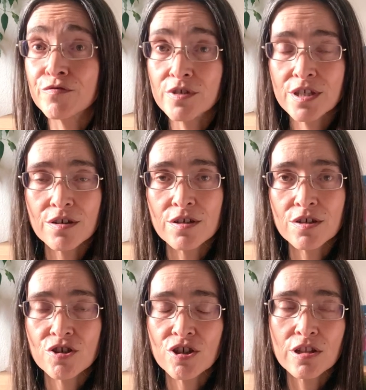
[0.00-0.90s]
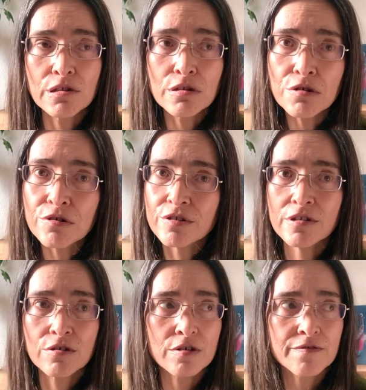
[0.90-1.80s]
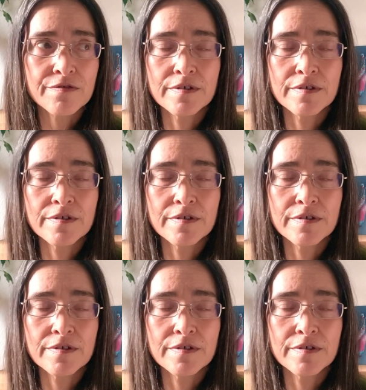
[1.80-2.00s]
research, a lot of